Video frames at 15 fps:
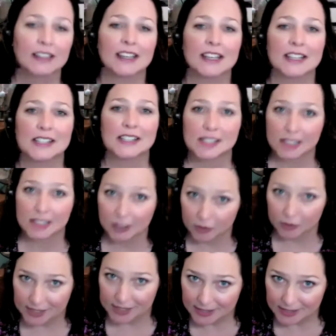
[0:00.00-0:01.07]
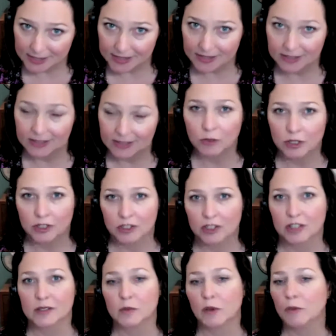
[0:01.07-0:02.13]
It's skill sets, which
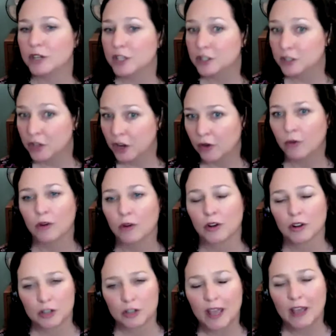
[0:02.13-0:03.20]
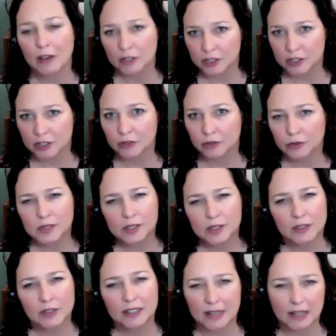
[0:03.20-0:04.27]
is what we know or know how to do.
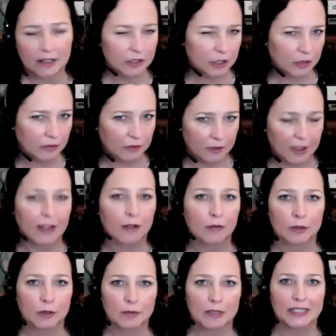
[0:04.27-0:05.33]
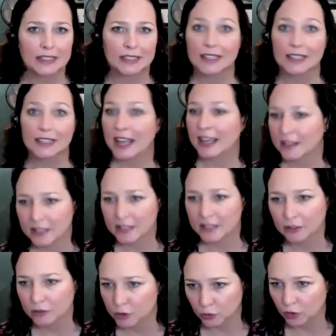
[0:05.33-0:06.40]
So the analogy for that would be
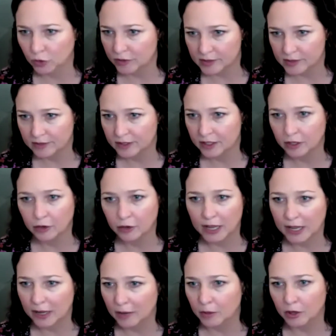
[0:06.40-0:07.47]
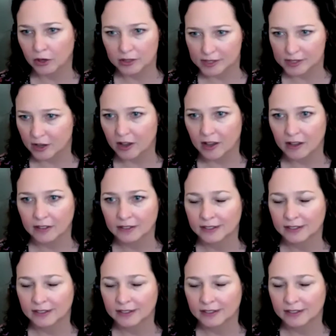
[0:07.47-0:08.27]
handheld tools, a hammer, a saw.